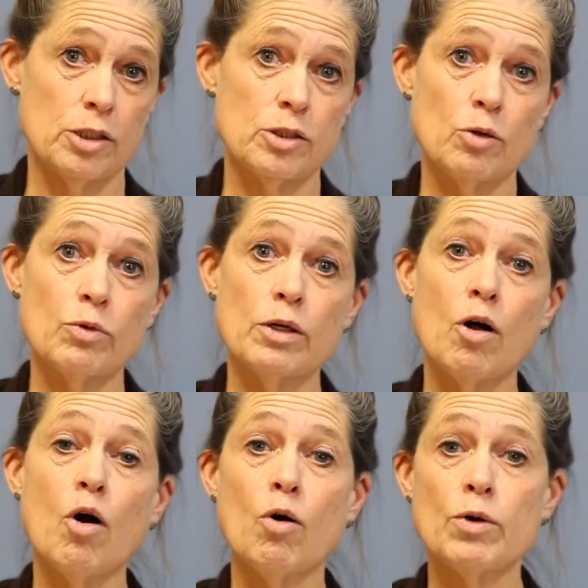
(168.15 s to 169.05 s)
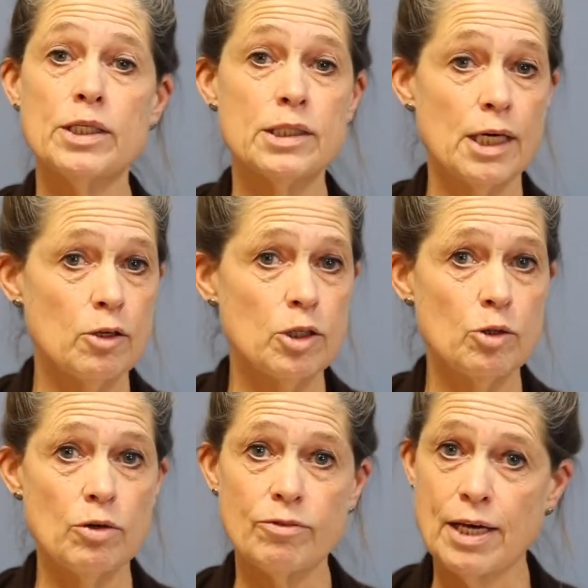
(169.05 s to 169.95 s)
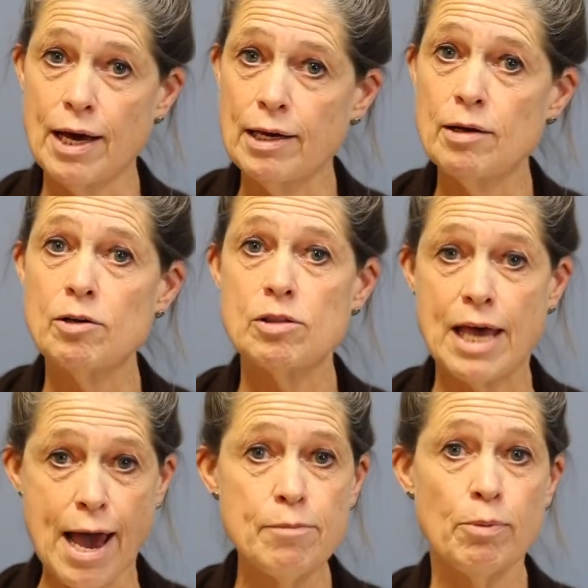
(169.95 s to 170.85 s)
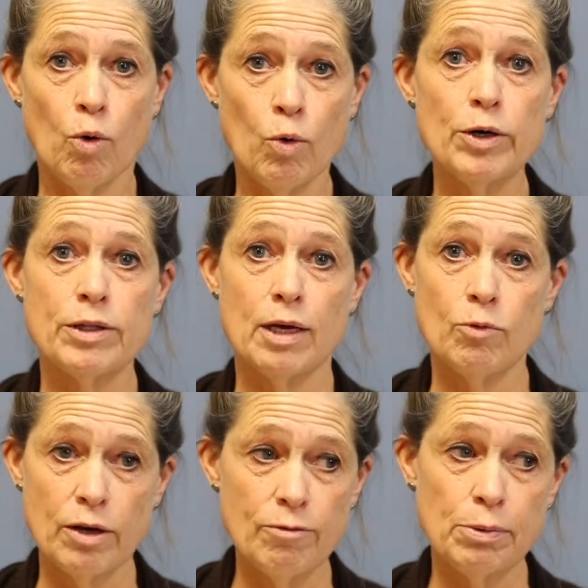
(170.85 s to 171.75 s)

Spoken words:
So we'll always tell you if that port that we've